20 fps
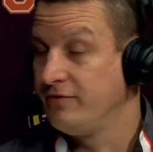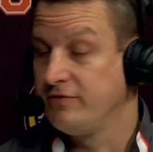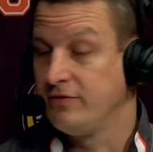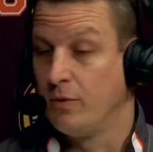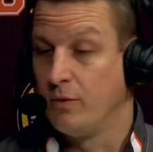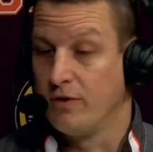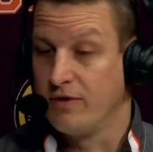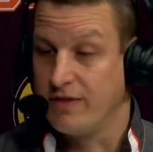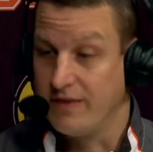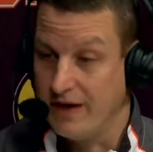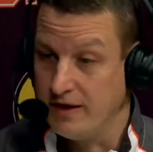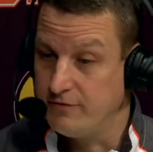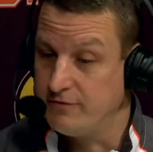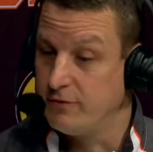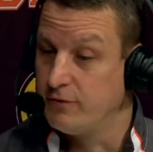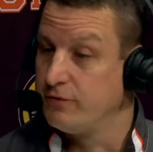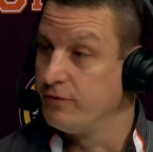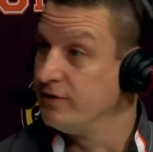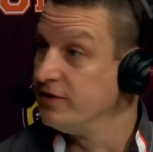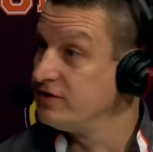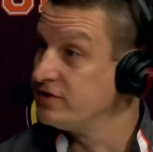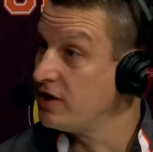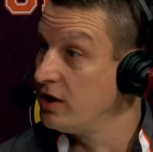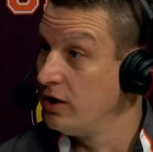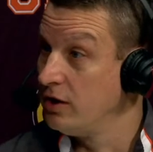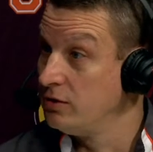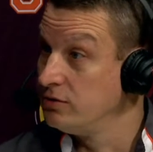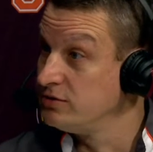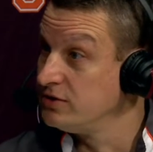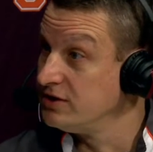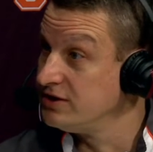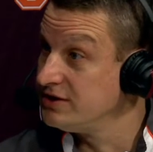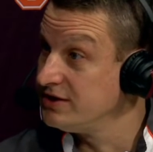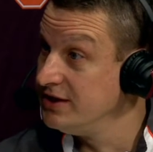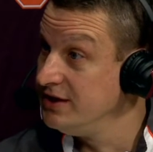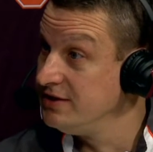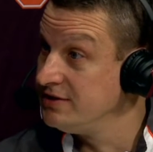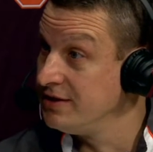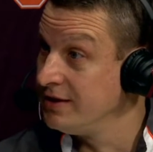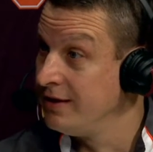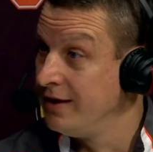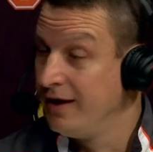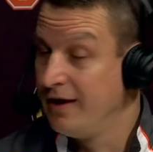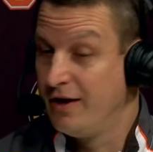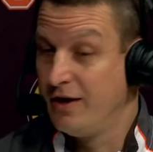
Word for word: So we're thankful for this close of the season.